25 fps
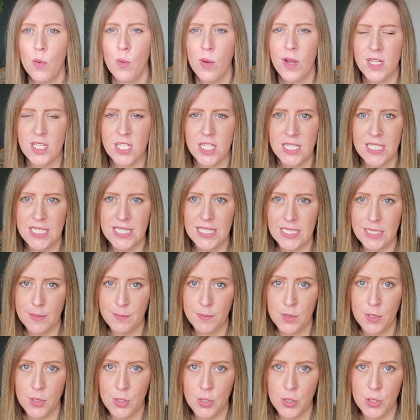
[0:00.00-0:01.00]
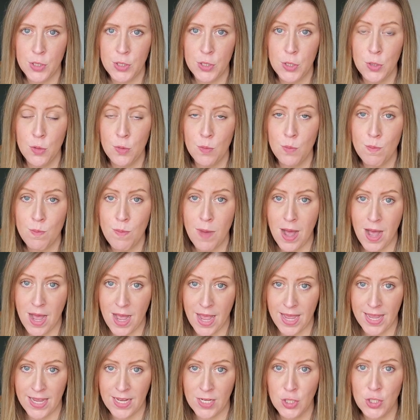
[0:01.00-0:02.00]
which is similar to
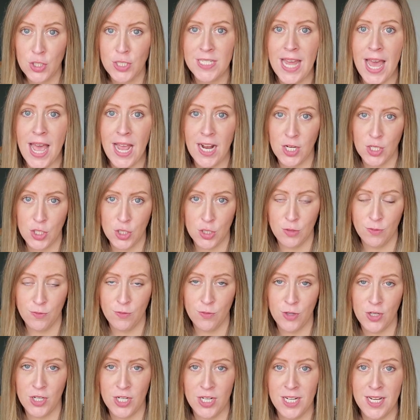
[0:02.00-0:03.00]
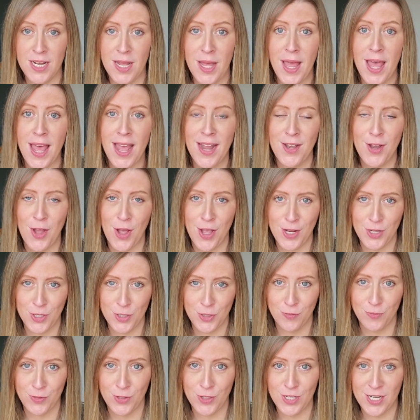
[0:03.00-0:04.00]
mine, just extroverted not
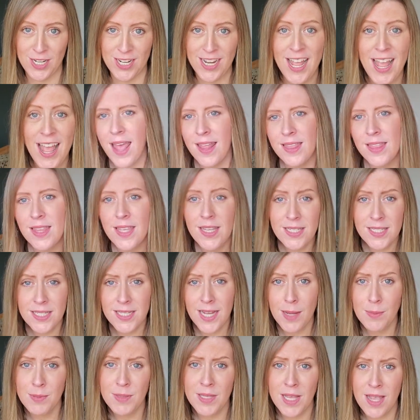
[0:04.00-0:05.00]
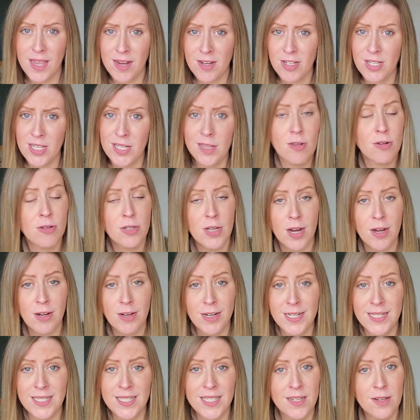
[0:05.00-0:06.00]
introverted. And these types I actually learned are
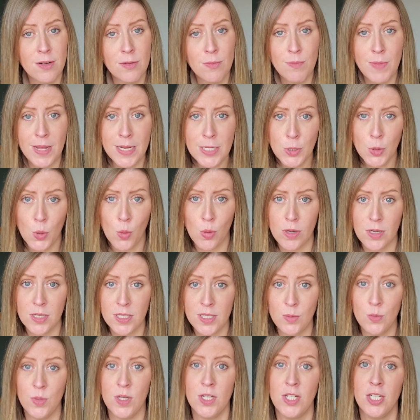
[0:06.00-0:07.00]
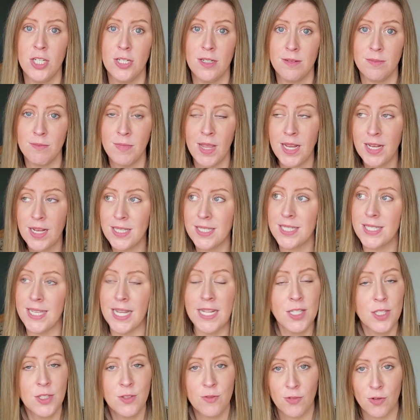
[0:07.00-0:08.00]
considered mentors, which makes
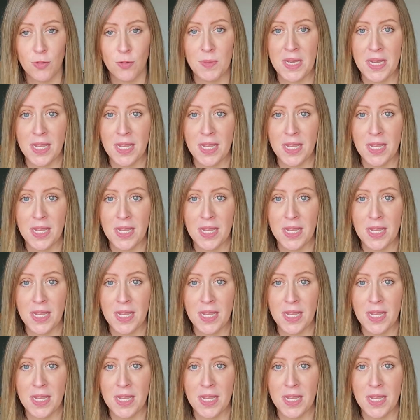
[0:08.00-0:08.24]
sense for